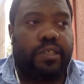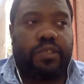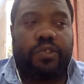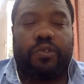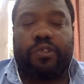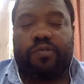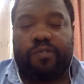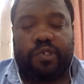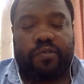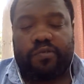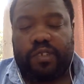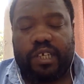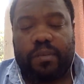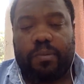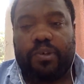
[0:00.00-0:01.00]
There's no division of
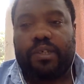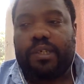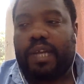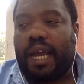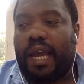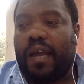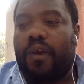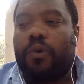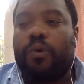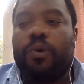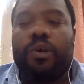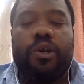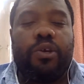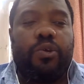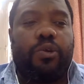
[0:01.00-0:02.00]
labor. Now
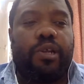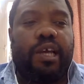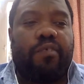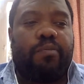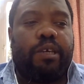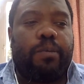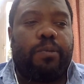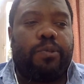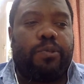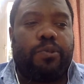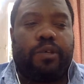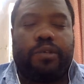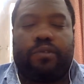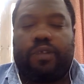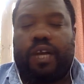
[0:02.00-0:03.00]
you can have people do
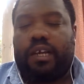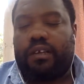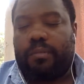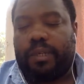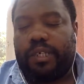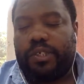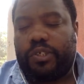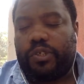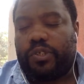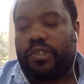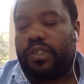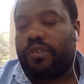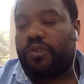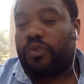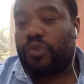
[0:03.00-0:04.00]
other occupations
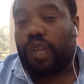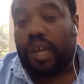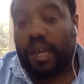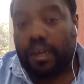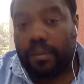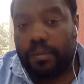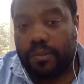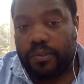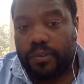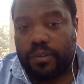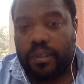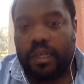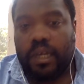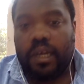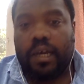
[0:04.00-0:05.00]
and other jobs.
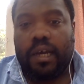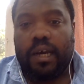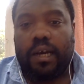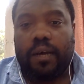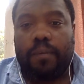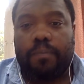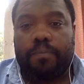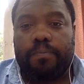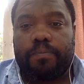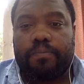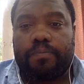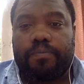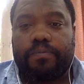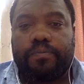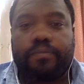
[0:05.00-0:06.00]
Um,
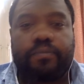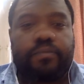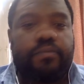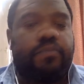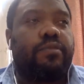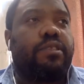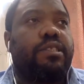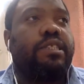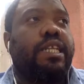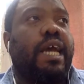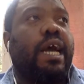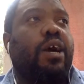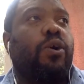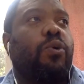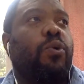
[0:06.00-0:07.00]

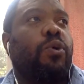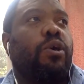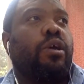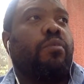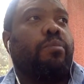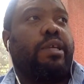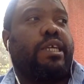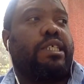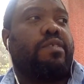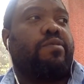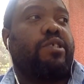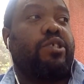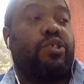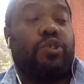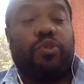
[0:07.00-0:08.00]
Now, because of
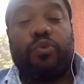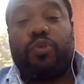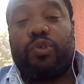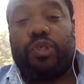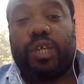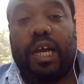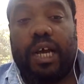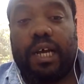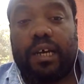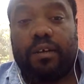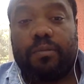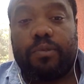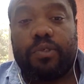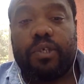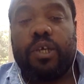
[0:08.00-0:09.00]
these new
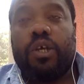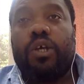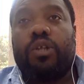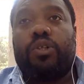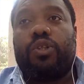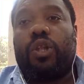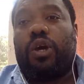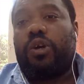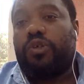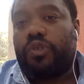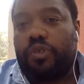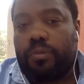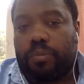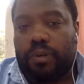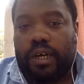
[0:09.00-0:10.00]
jobs,
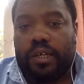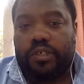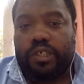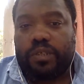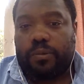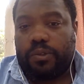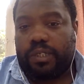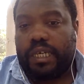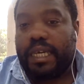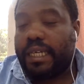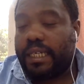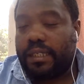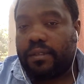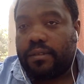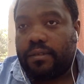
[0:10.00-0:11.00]
larger projects were
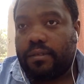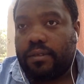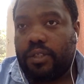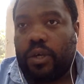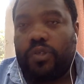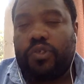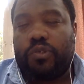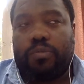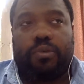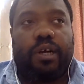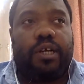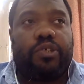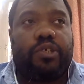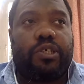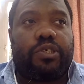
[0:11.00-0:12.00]
taken, larger
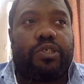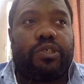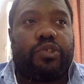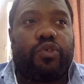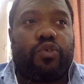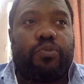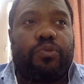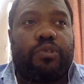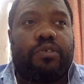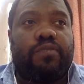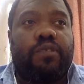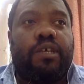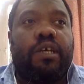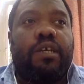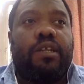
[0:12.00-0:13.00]
projects in terms of
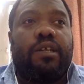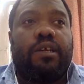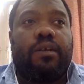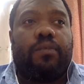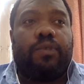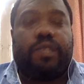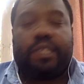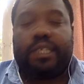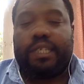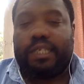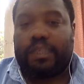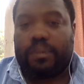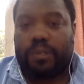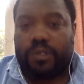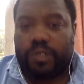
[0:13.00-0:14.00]
within a
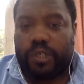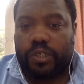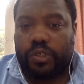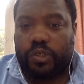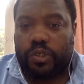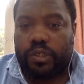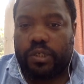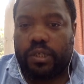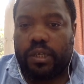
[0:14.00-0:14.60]
civilization.